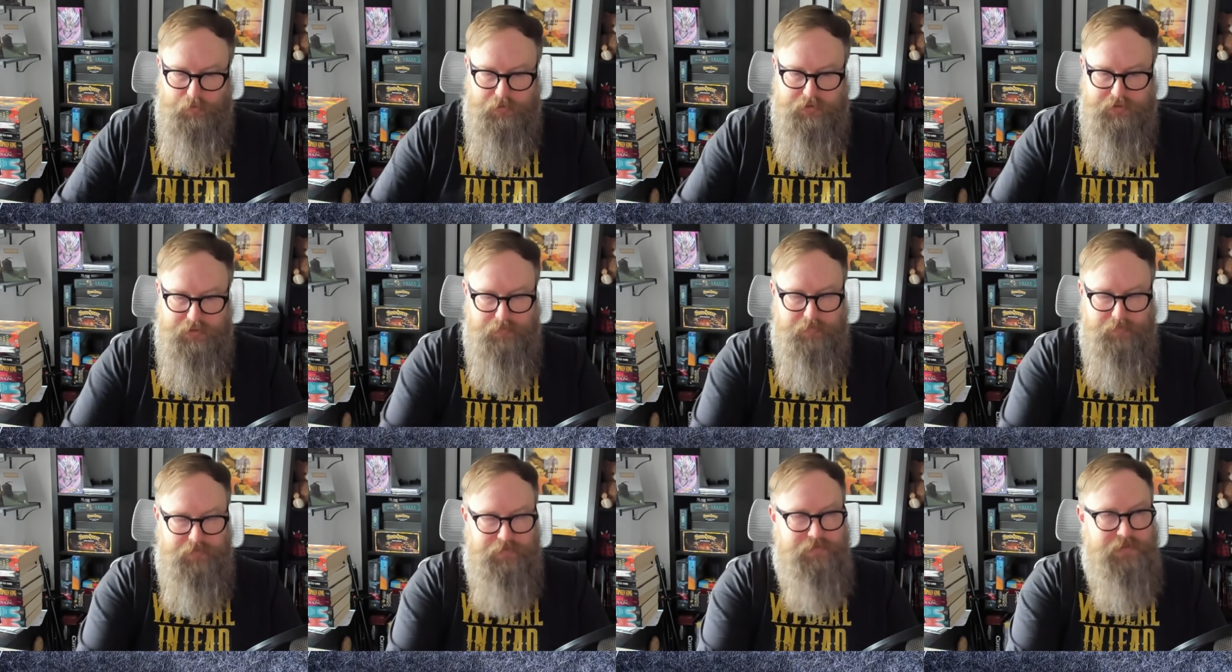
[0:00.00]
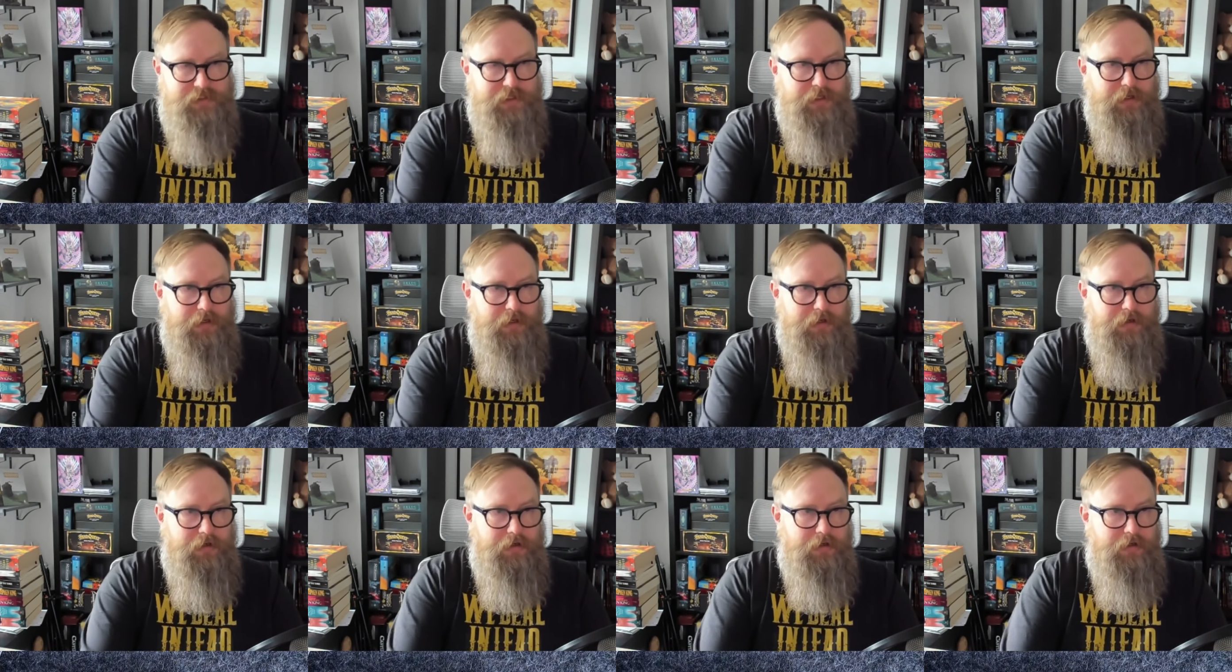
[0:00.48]
type of
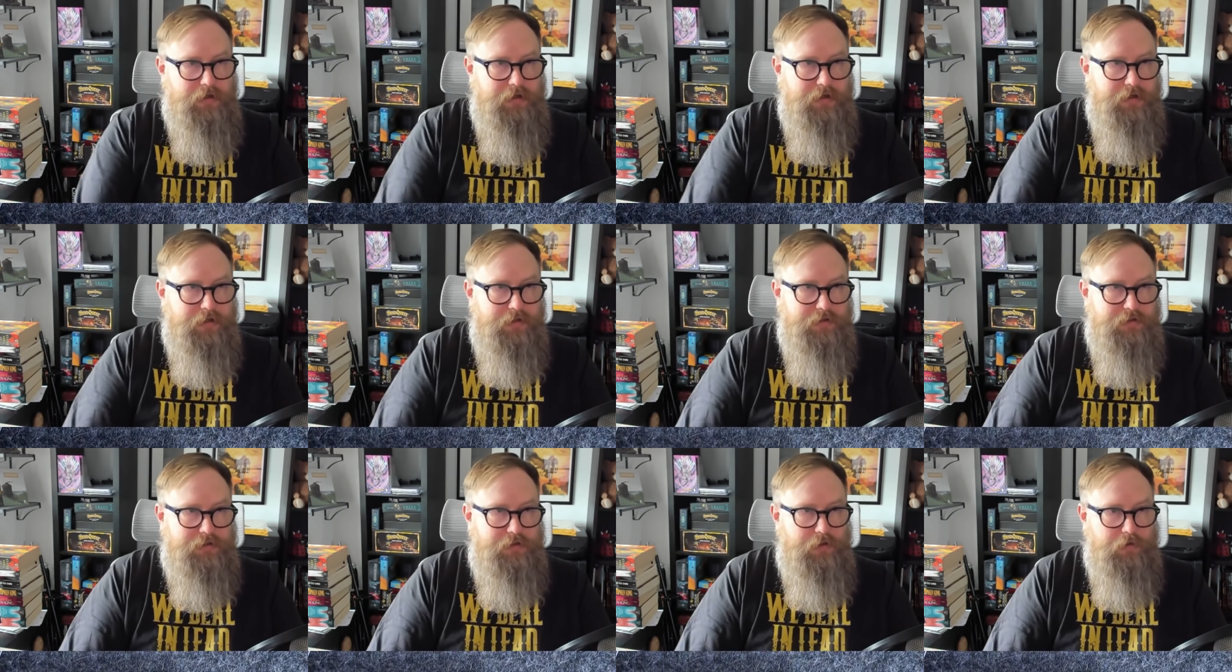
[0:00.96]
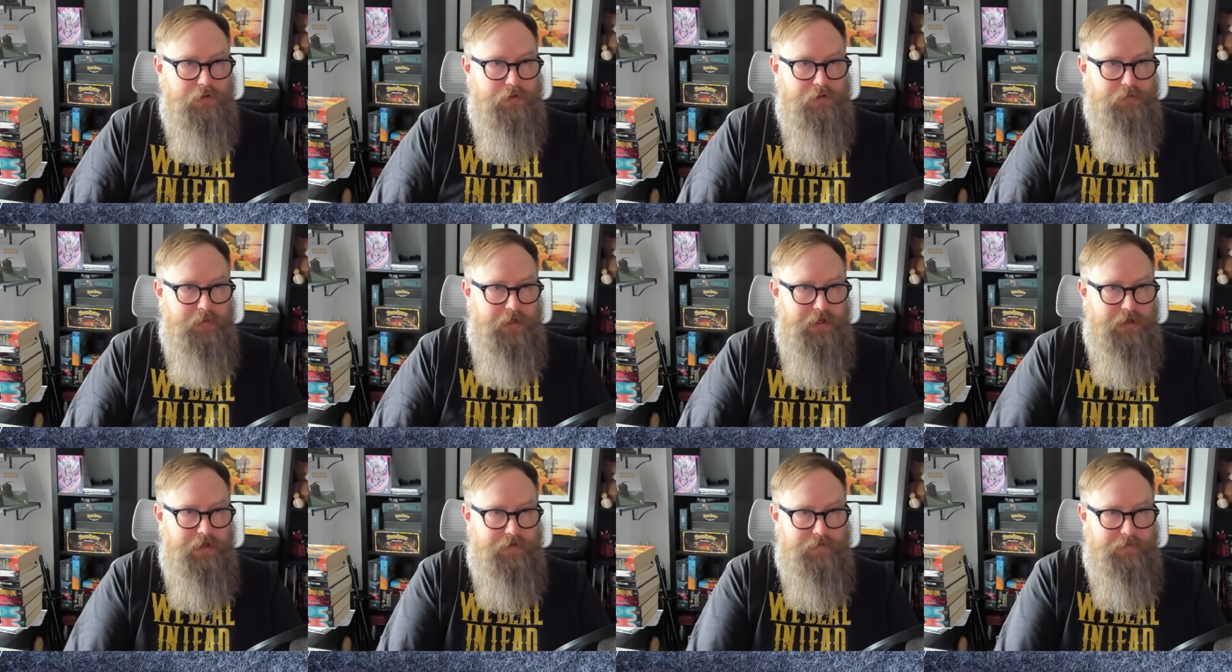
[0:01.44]
skin does
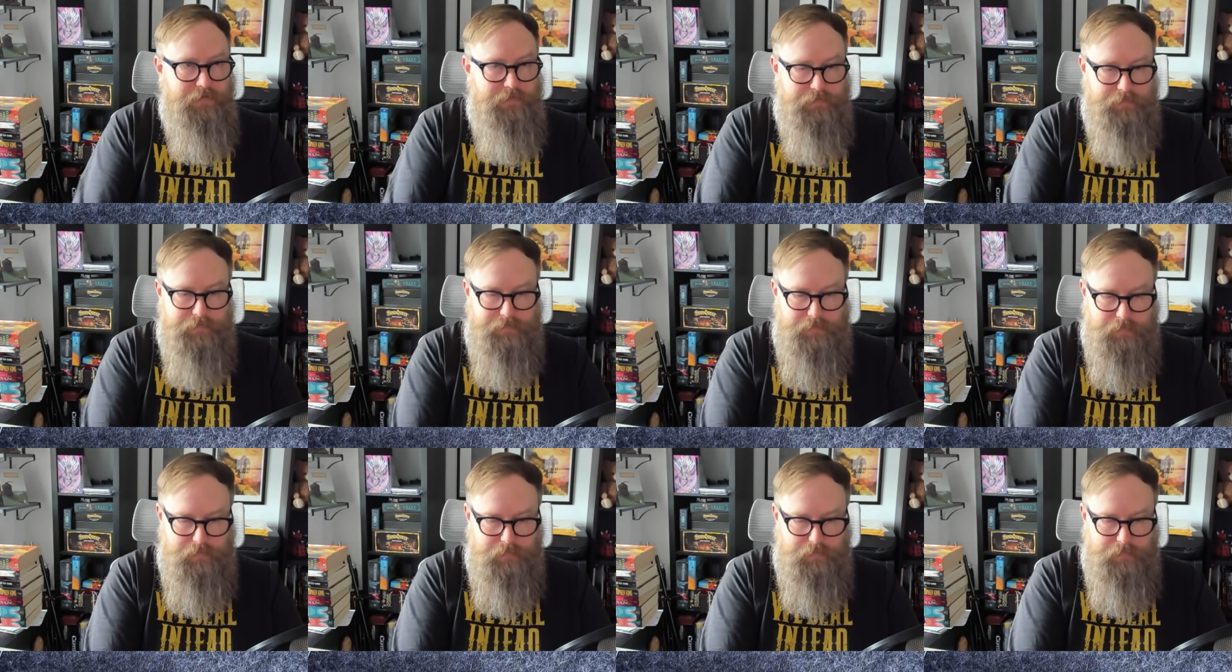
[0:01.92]
Charisma have?